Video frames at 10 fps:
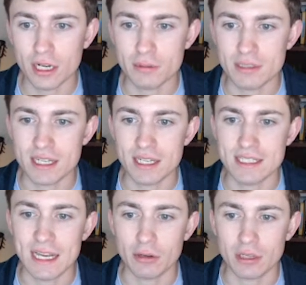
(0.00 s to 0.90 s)
I would say
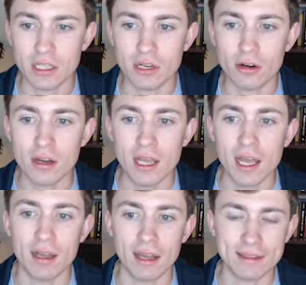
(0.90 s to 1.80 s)
down here
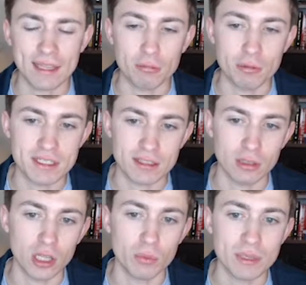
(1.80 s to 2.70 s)
at that recent low.